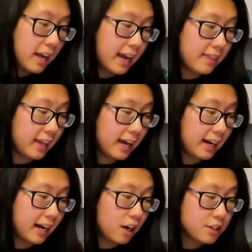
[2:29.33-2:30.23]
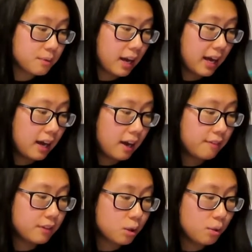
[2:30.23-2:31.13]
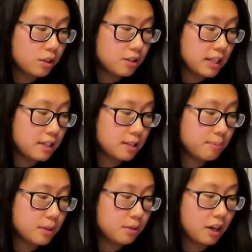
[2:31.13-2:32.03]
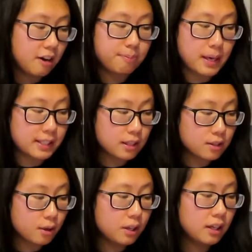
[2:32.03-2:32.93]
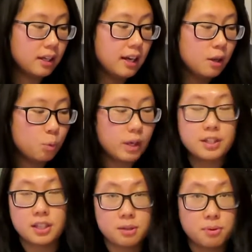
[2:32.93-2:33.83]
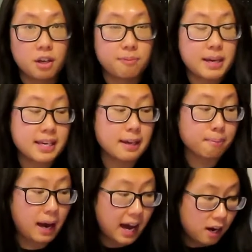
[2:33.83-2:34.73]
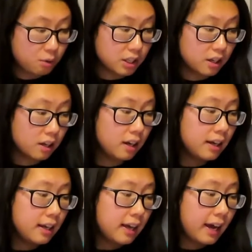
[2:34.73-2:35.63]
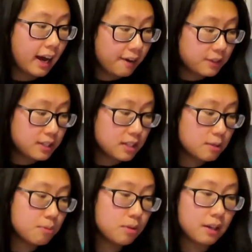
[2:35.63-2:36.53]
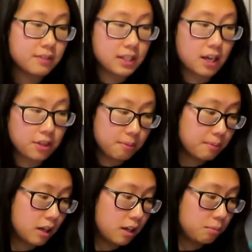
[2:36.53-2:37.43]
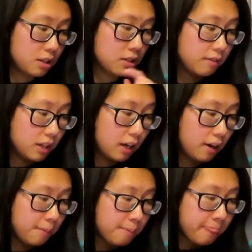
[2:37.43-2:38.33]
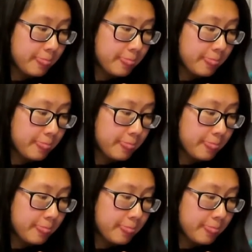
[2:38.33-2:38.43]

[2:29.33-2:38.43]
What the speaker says: And then I also have a quarter teaspoon of baking soda, 1 teaspoon of baking powder, half a teaspoon of xanthan gum, which is over there.